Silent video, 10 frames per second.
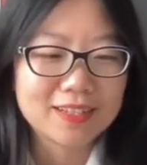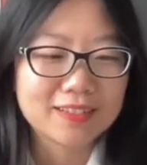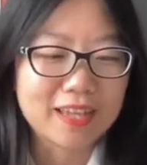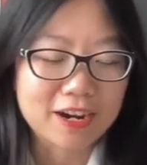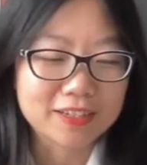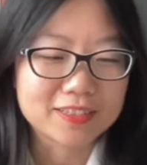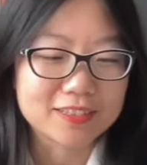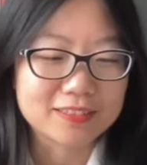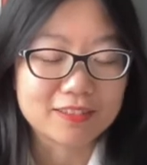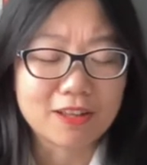
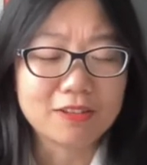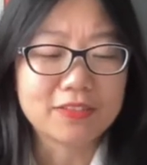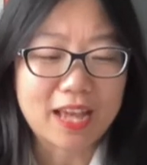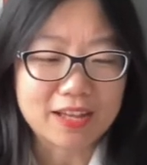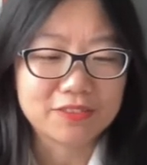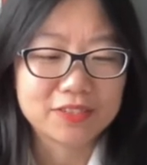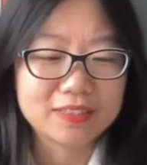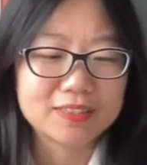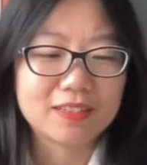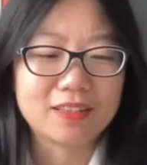characters, a lot of
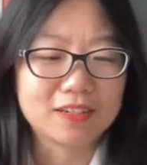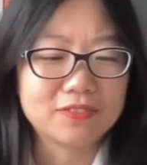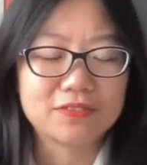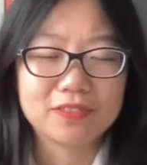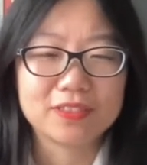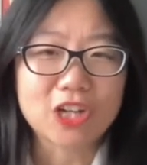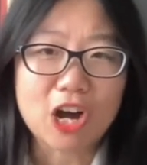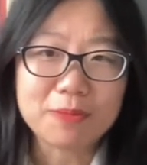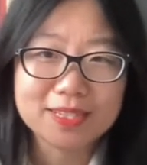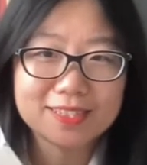Catherines, a lot of
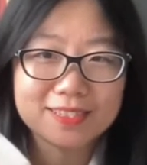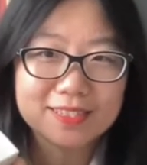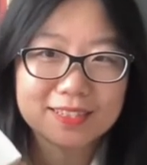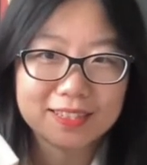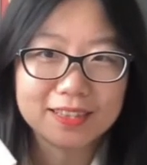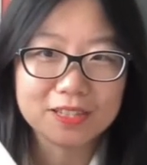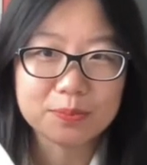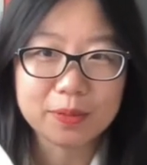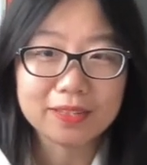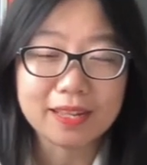Thomases in this
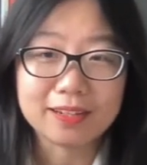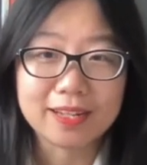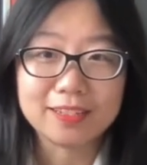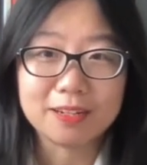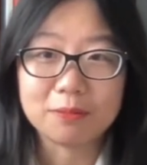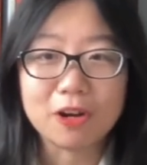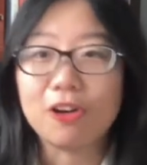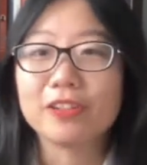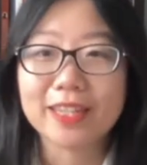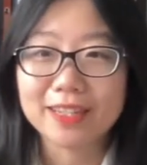book that ended up
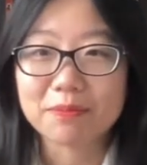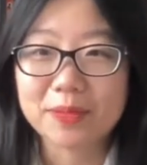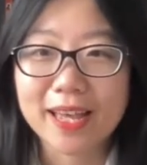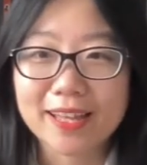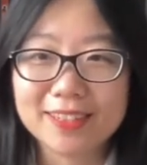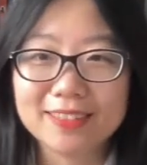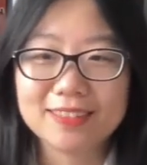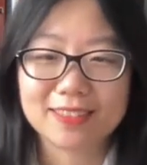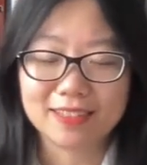all getting beheaded.